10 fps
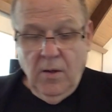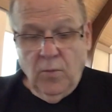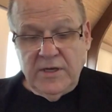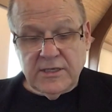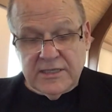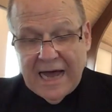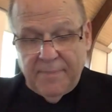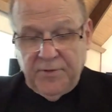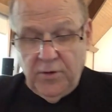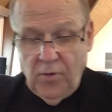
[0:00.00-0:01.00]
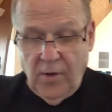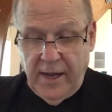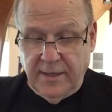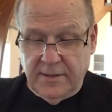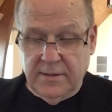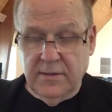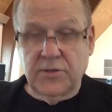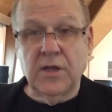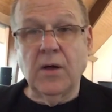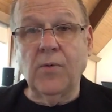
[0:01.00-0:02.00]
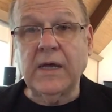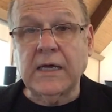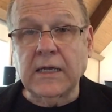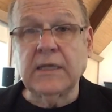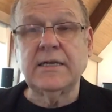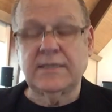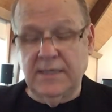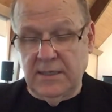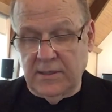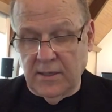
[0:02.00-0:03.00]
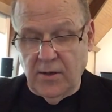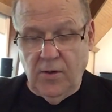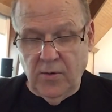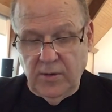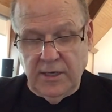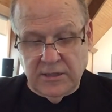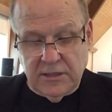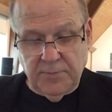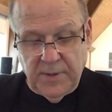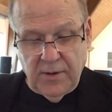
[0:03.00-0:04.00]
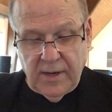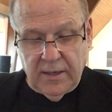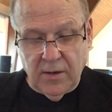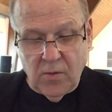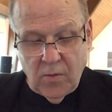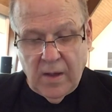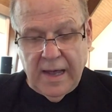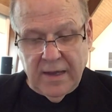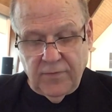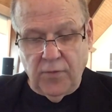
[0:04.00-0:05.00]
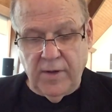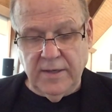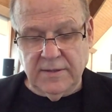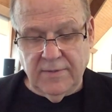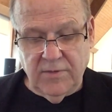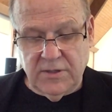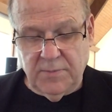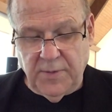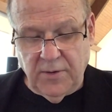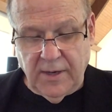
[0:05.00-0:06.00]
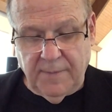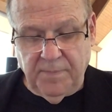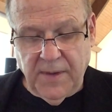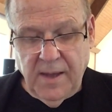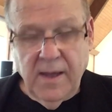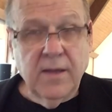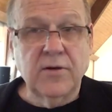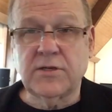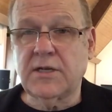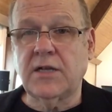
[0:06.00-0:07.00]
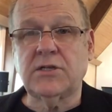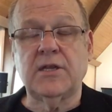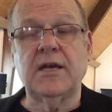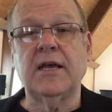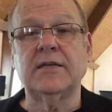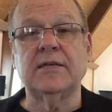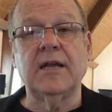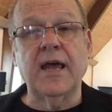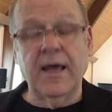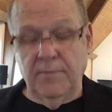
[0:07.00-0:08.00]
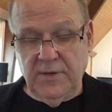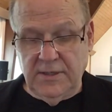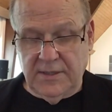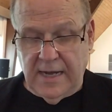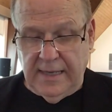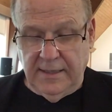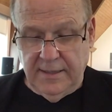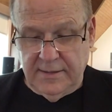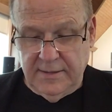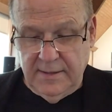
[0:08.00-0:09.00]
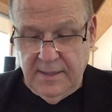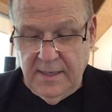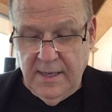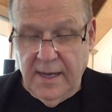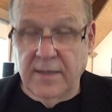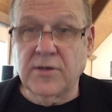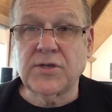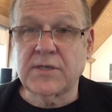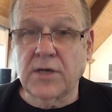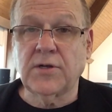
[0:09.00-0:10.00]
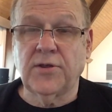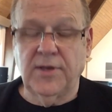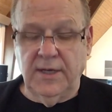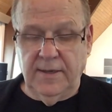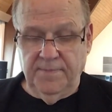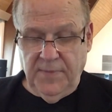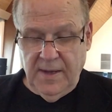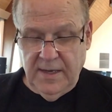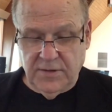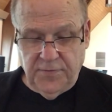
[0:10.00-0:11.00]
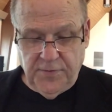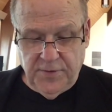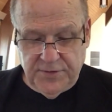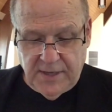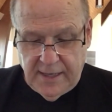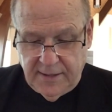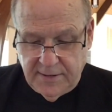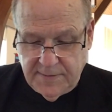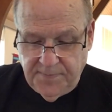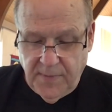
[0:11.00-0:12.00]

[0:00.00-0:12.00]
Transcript: we stop the noise so that we can listen to the Holy Spirit, the quiet voice of the Spirit. There's such a thing as an empty silence, and there's such a thing as a full silence.